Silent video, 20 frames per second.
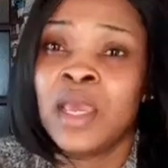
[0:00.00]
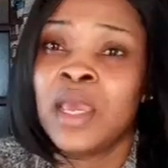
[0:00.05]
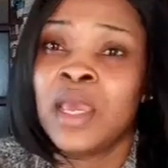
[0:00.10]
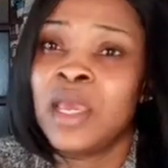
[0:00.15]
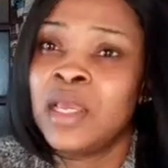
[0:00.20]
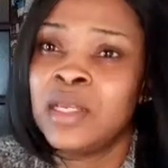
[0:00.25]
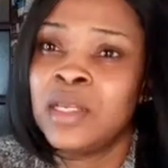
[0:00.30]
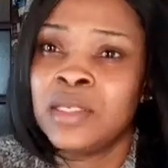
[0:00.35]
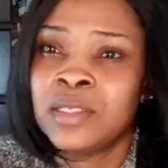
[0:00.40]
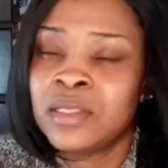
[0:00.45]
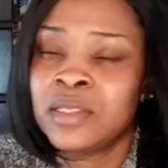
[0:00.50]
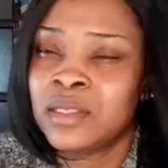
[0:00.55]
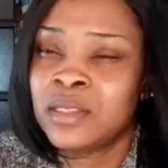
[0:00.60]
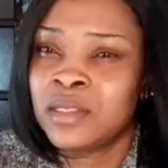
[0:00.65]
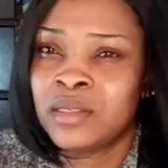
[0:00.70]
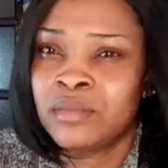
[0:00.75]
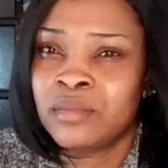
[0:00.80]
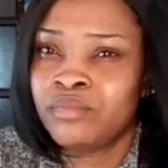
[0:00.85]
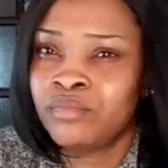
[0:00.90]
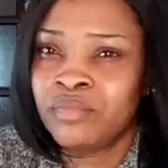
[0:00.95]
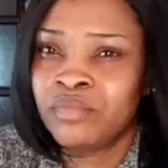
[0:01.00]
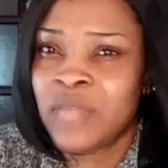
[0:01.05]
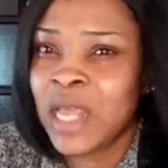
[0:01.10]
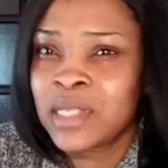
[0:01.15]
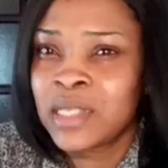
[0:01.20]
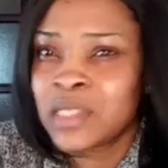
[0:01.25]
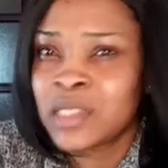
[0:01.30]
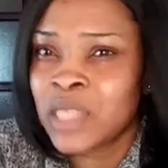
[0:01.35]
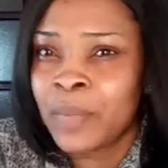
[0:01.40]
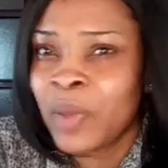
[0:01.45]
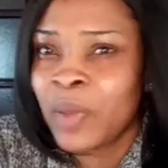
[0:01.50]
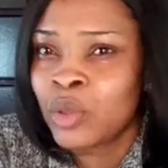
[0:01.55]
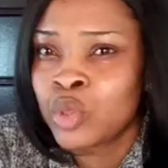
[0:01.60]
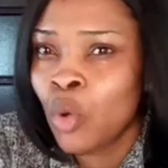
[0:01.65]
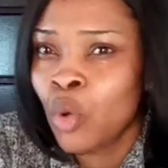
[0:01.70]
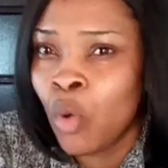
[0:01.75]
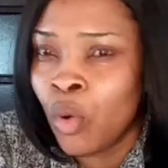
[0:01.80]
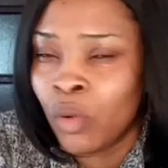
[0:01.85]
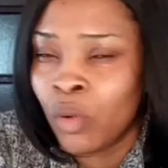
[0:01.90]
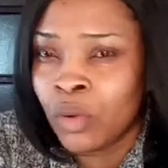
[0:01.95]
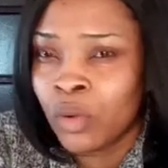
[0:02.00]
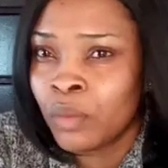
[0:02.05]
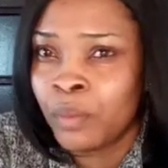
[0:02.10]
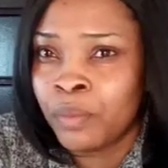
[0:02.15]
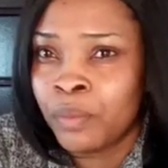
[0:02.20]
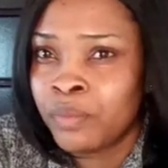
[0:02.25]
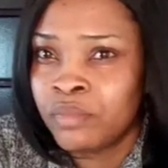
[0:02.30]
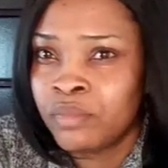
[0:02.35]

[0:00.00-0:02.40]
and that's about all